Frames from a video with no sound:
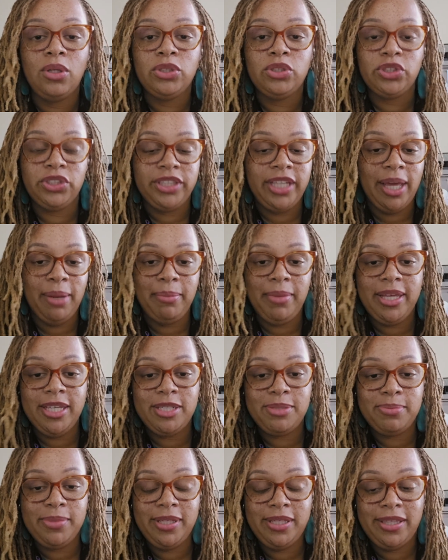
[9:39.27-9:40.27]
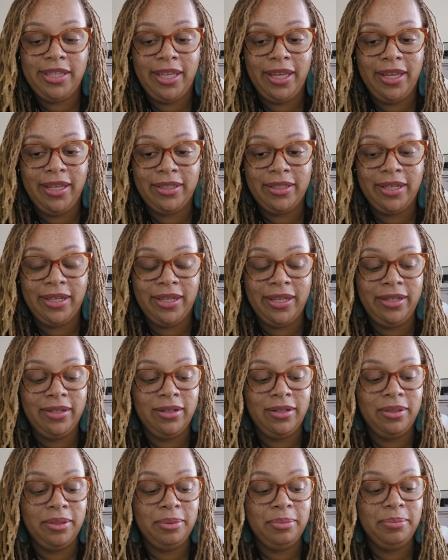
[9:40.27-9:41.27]
So that makes me think like
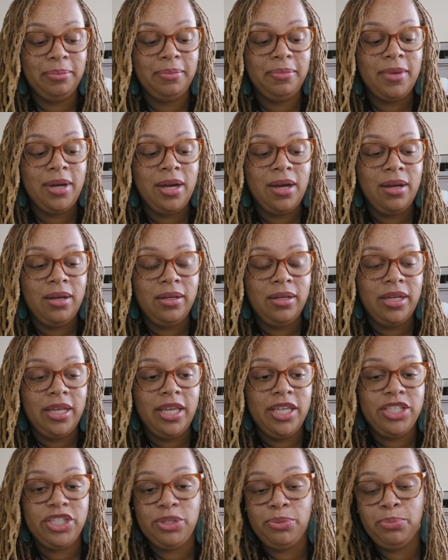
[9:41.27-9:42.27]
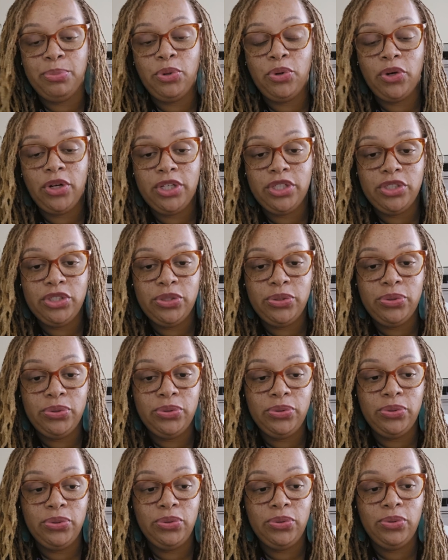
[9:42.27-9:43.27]
it's important
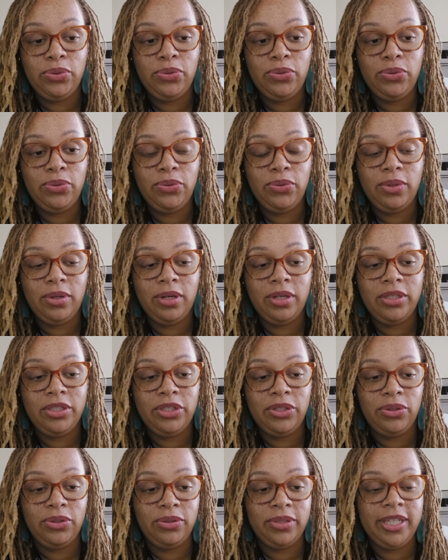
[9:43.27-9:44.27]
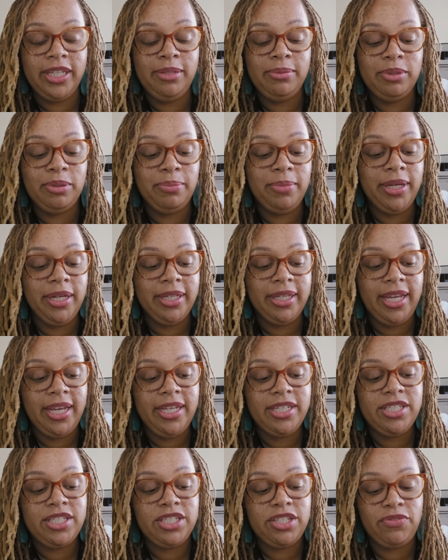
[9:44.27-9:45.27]
to keep the
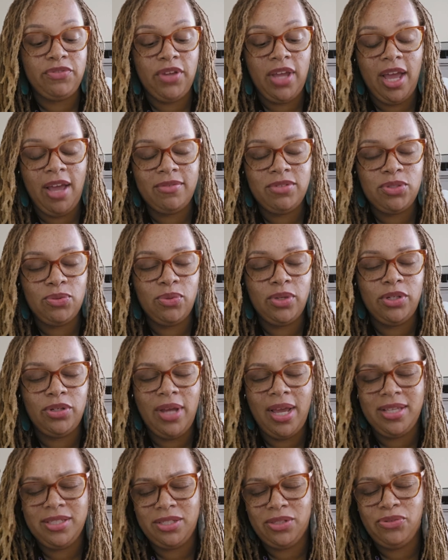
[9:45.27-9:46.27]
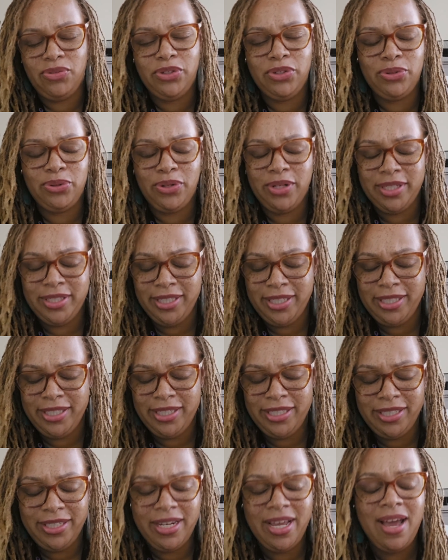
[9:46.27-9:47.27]
medications. If you have someone who has a critical
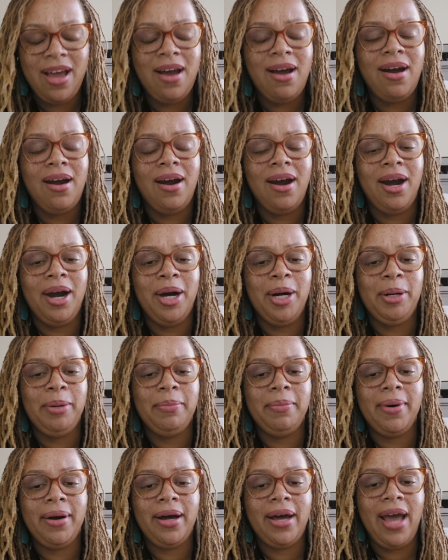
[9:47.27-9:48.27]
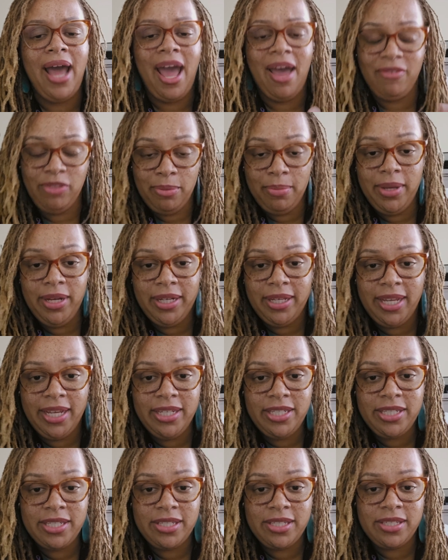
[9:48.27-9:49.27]
condition, have the
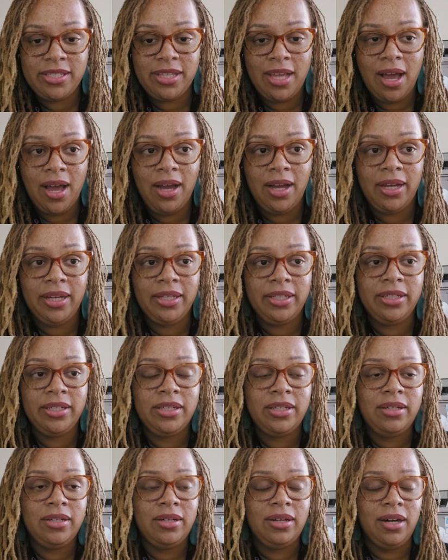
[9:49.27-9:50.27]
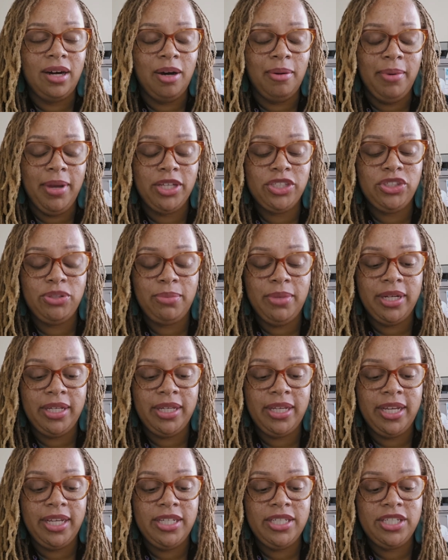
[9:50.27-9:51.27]
medications aside, extra
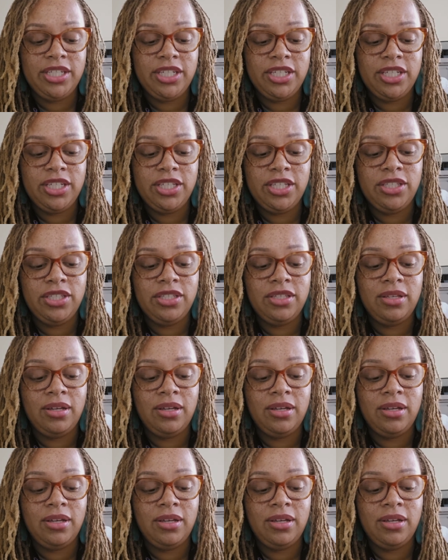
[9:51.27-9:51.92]
medications.